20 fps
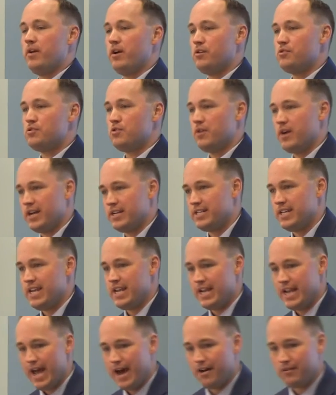we also got to
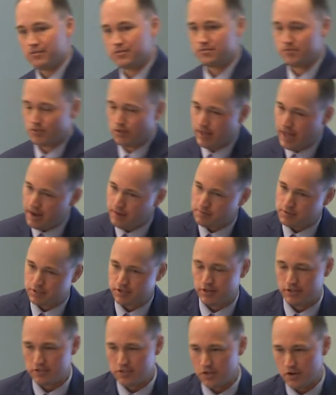eat out, so that was
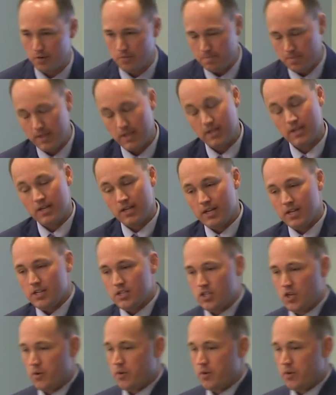good too.